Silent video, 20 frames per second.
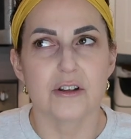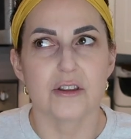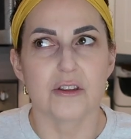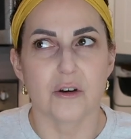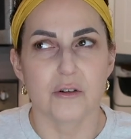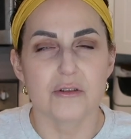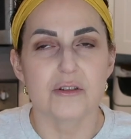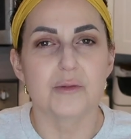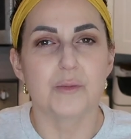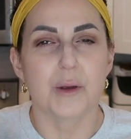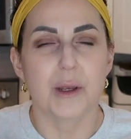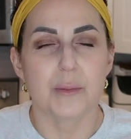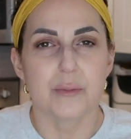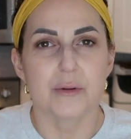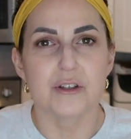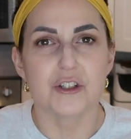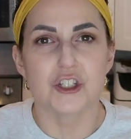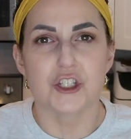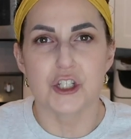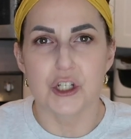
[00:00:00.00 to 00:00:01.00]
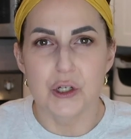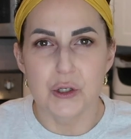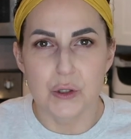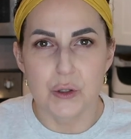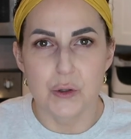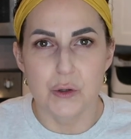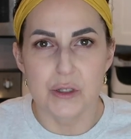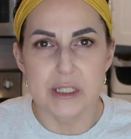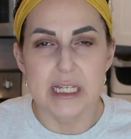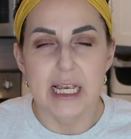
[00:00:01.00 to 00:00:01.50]
those people's
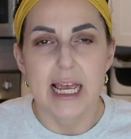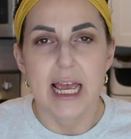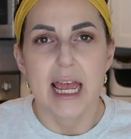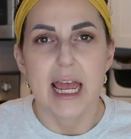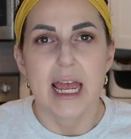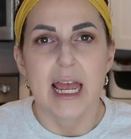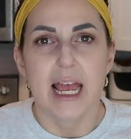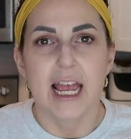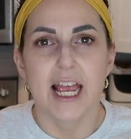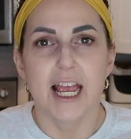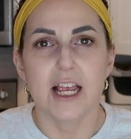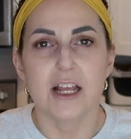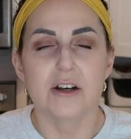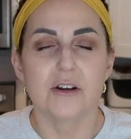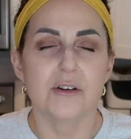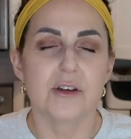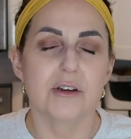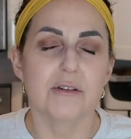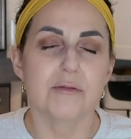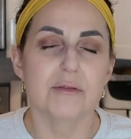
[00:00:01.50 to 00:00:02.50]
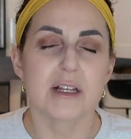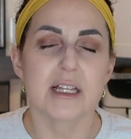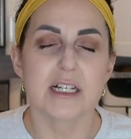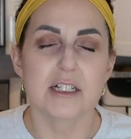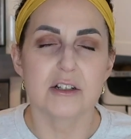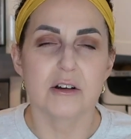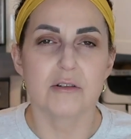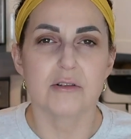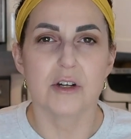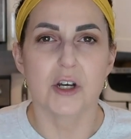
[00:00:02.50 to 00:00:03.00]
shoes, you know, you
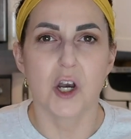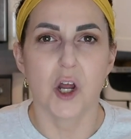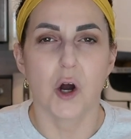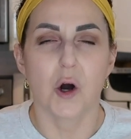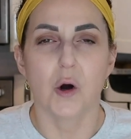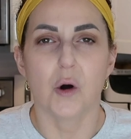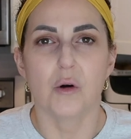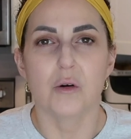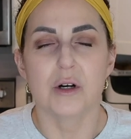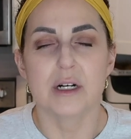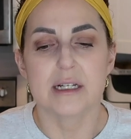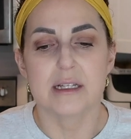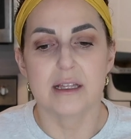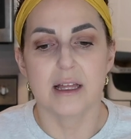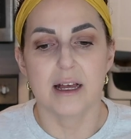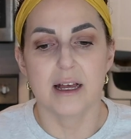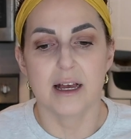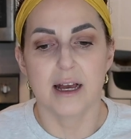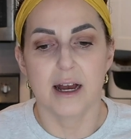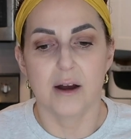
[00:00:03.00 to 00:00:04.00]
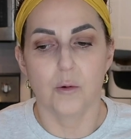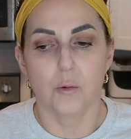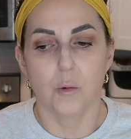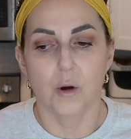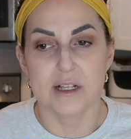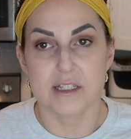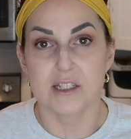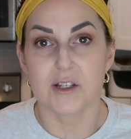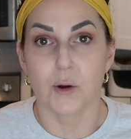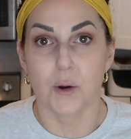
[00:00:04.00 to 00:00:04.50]
really don't know
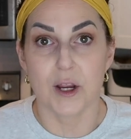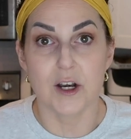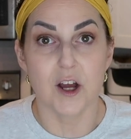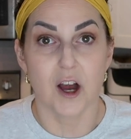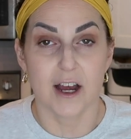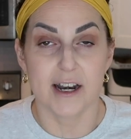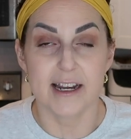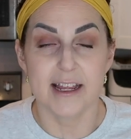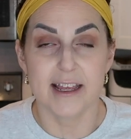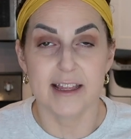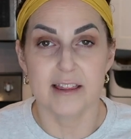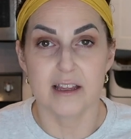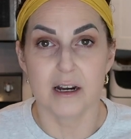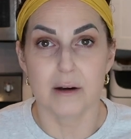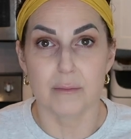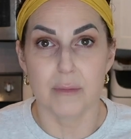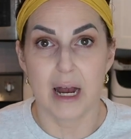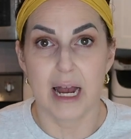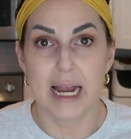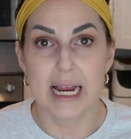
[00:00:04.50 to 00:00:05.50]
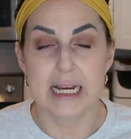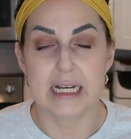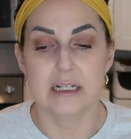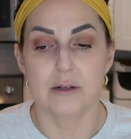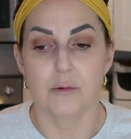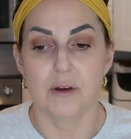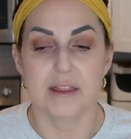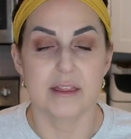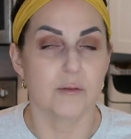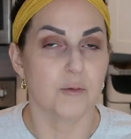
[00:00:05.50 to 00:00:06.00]
what's going on in their
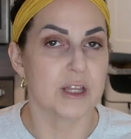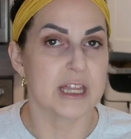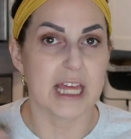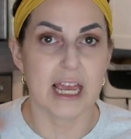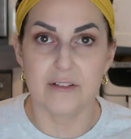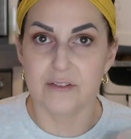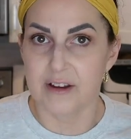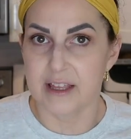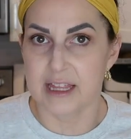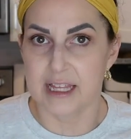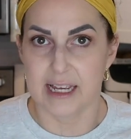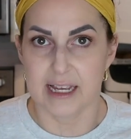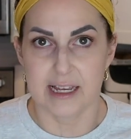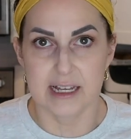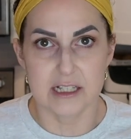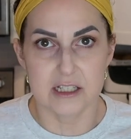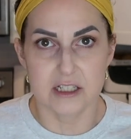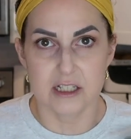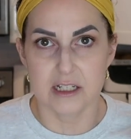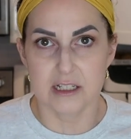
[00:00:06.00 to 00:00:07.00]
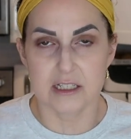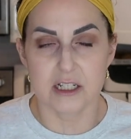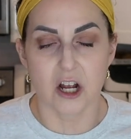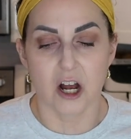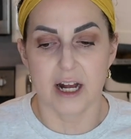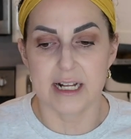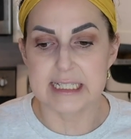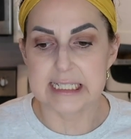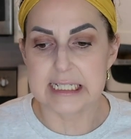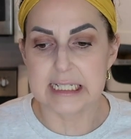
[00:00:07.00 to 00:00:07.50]
mind with everything. It's just
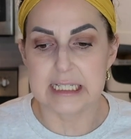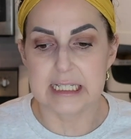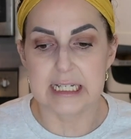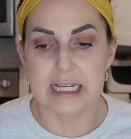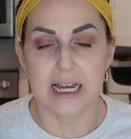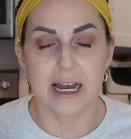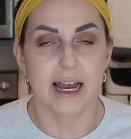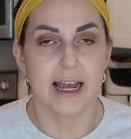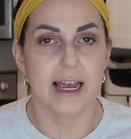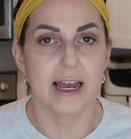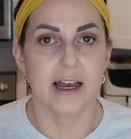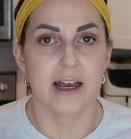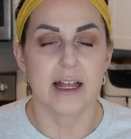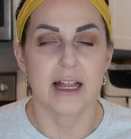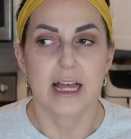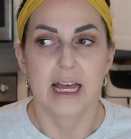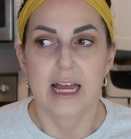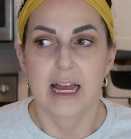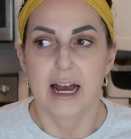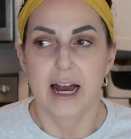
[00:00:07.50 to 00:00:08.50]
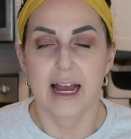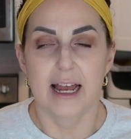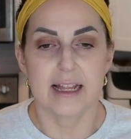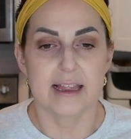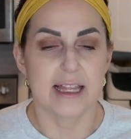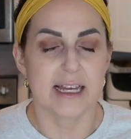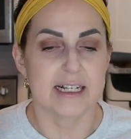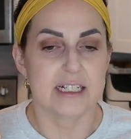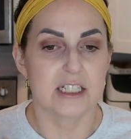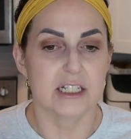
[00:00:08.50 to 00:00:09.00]
constantly,
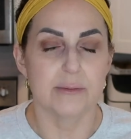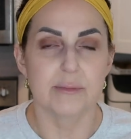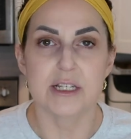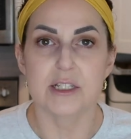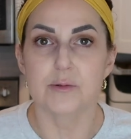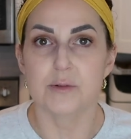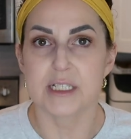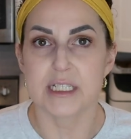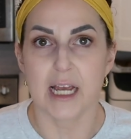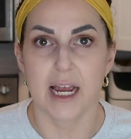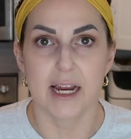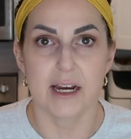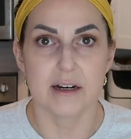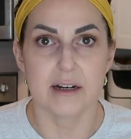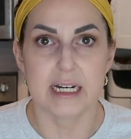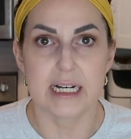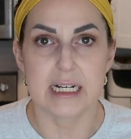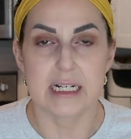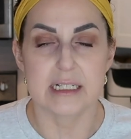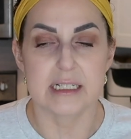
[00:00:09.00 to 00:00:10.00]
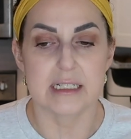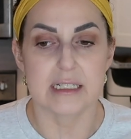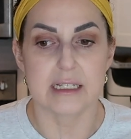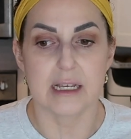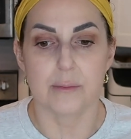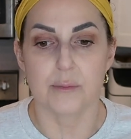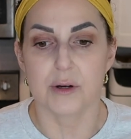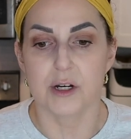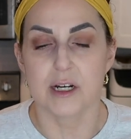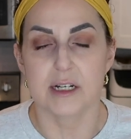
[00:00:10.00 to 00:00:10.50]
like Jimmy's retiring in
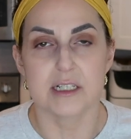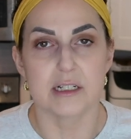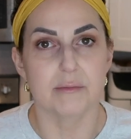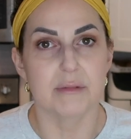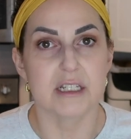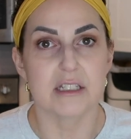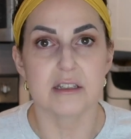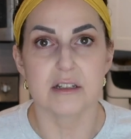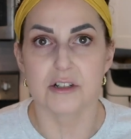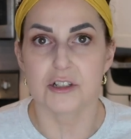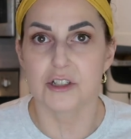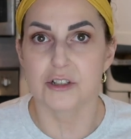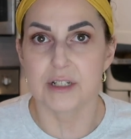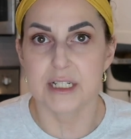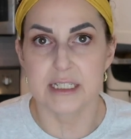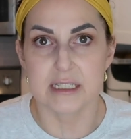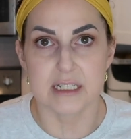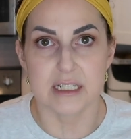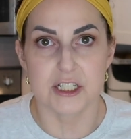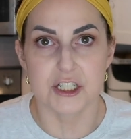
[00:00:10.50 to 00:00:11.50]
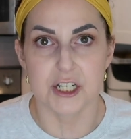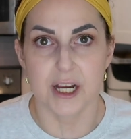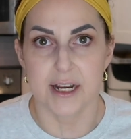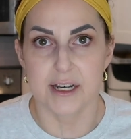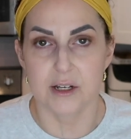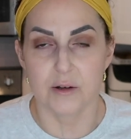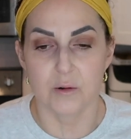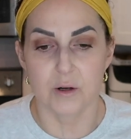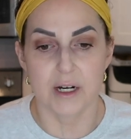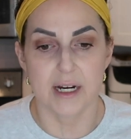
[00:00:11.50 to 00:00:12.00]
December, Jimmy's surgery is in
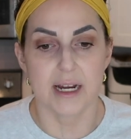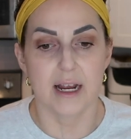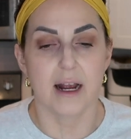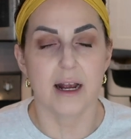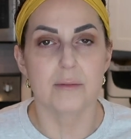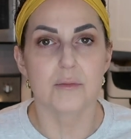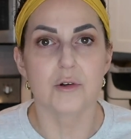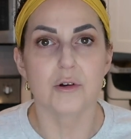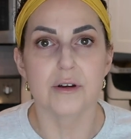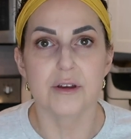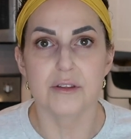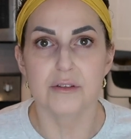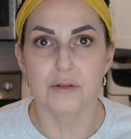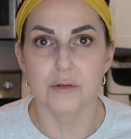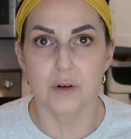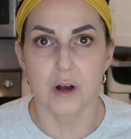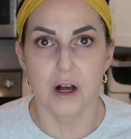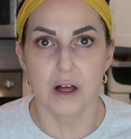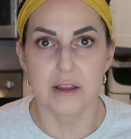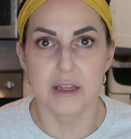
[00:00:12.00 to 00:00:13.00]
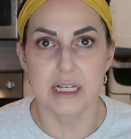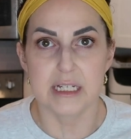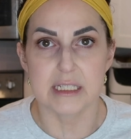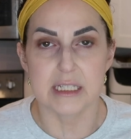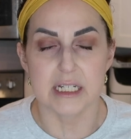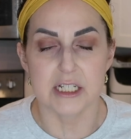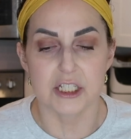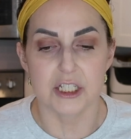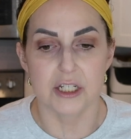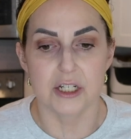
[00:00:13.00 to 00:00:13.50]
January, I'm going through all
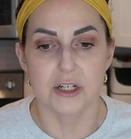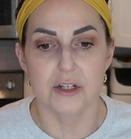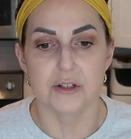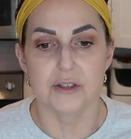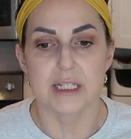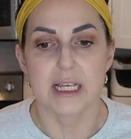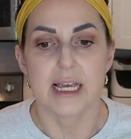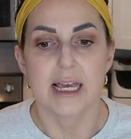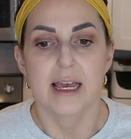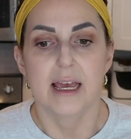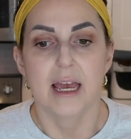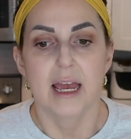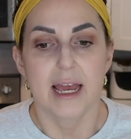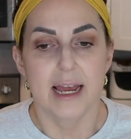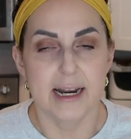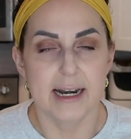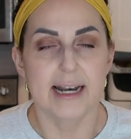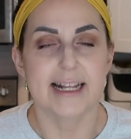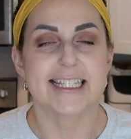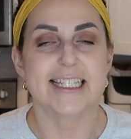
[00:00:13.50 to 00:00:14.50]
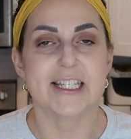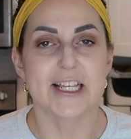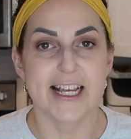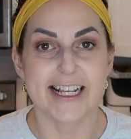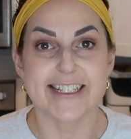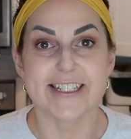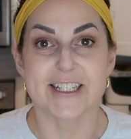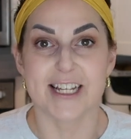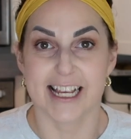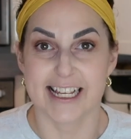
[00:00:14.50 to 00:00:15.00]
these issues, and it's
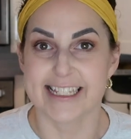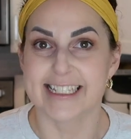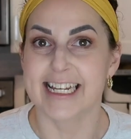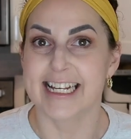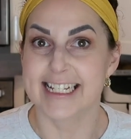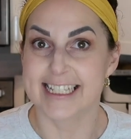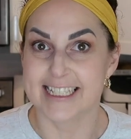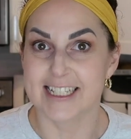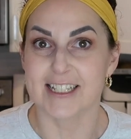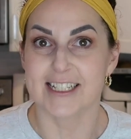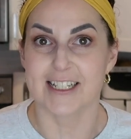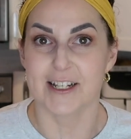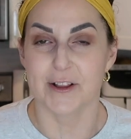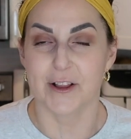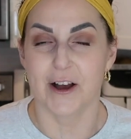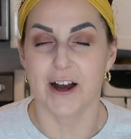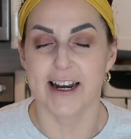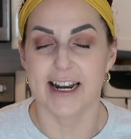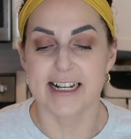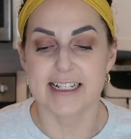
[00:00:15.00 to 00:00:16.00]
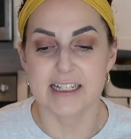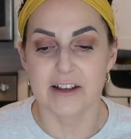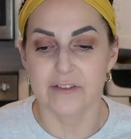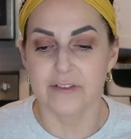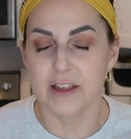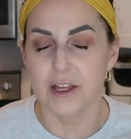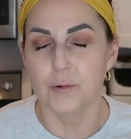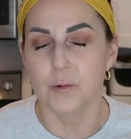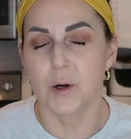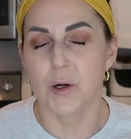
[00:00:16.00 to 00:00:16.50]
just a lot. I
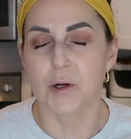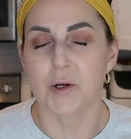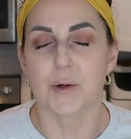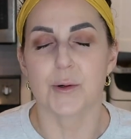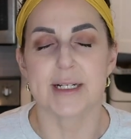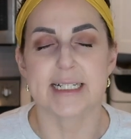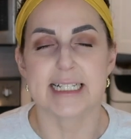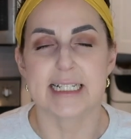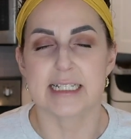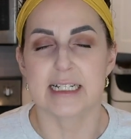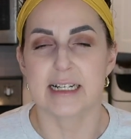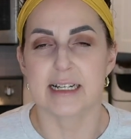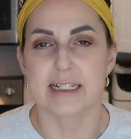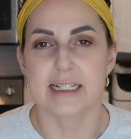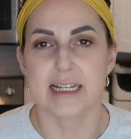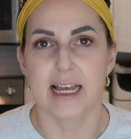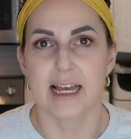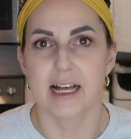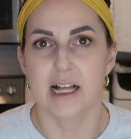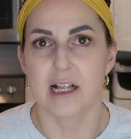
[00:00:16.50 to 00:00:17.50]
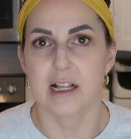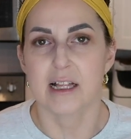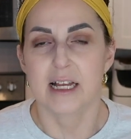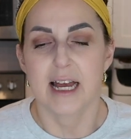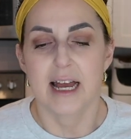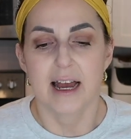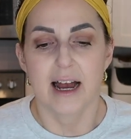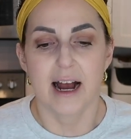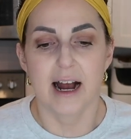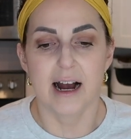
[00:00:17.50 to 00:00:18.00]
definitely won't go into detail.
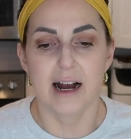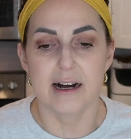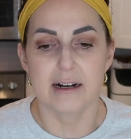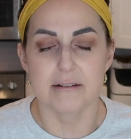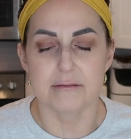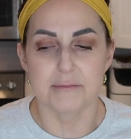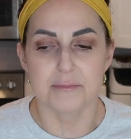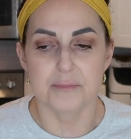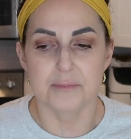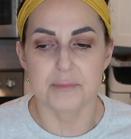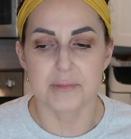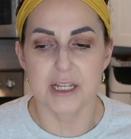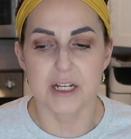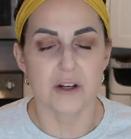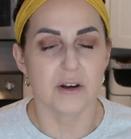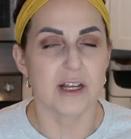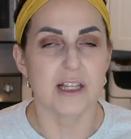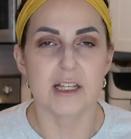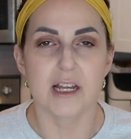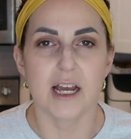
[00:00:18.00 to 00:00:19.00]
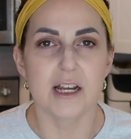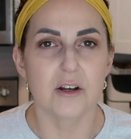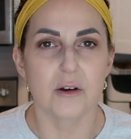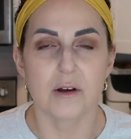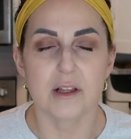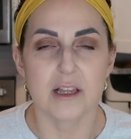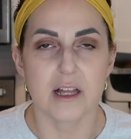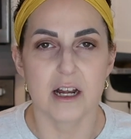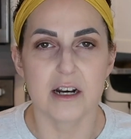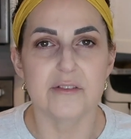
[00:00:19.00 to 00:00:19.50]
You know, I
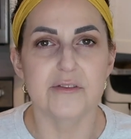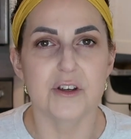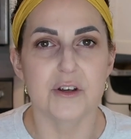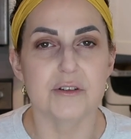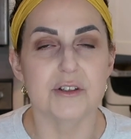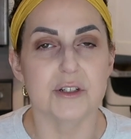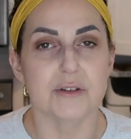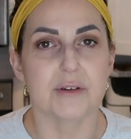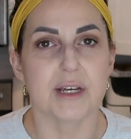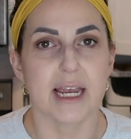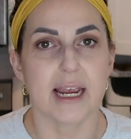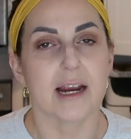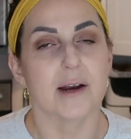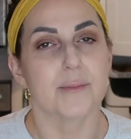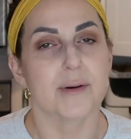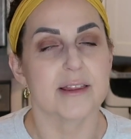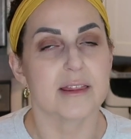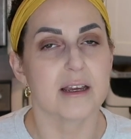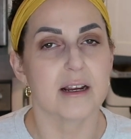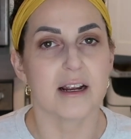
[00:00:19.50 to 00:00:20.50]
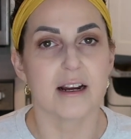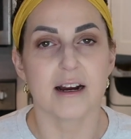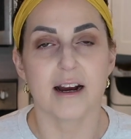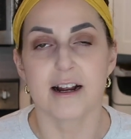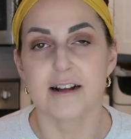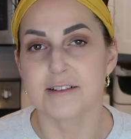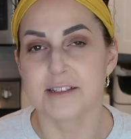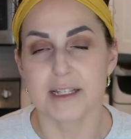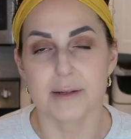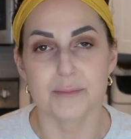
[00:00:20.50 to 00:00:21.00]
know a lot of you do care, but there
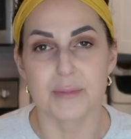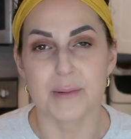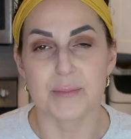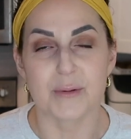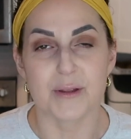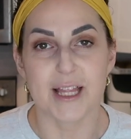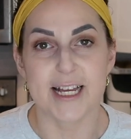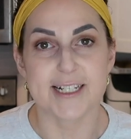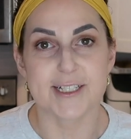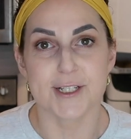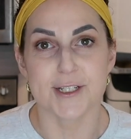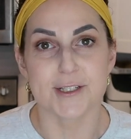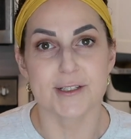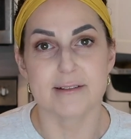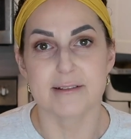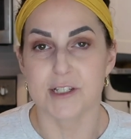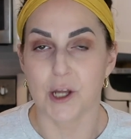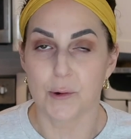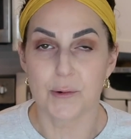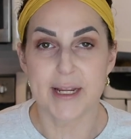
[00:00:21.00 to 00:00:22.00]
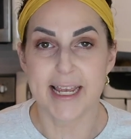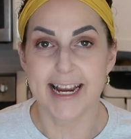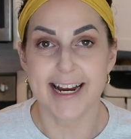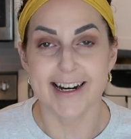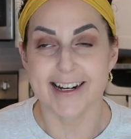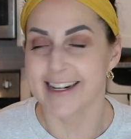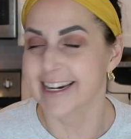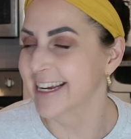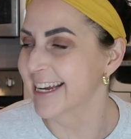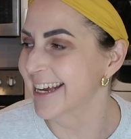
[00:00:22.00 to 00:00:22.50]
are some people that just don't
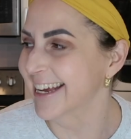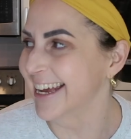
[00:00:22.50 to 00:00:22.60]
care.